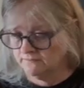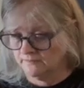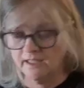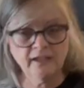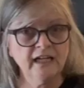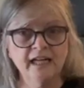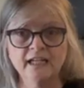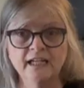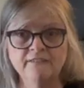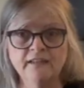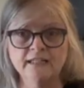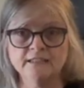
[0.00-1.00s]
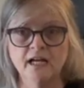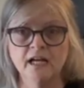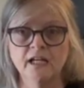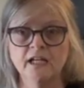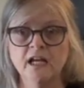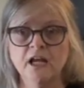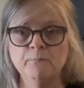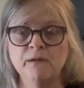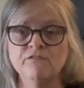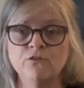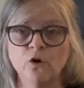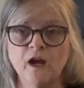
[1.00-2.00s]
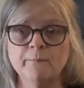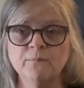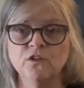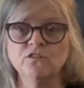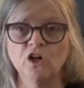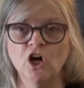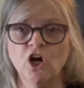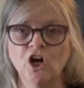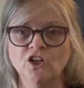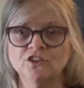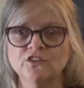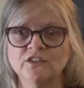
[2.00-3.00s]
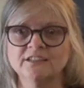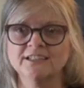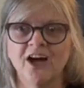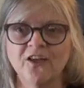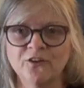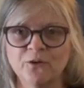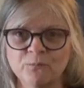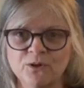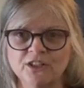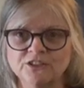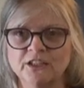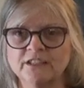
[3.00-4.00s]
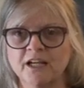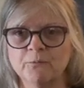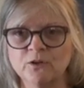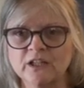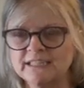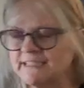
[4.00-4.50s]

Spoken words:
I got to get that done before I move on to this other project that I'm really